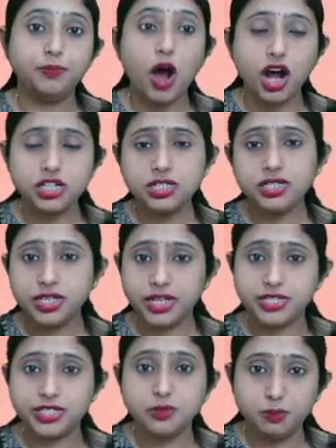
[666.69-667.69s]
pot
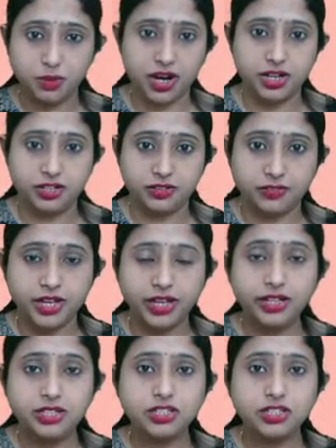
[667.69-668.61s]
needs mud, right?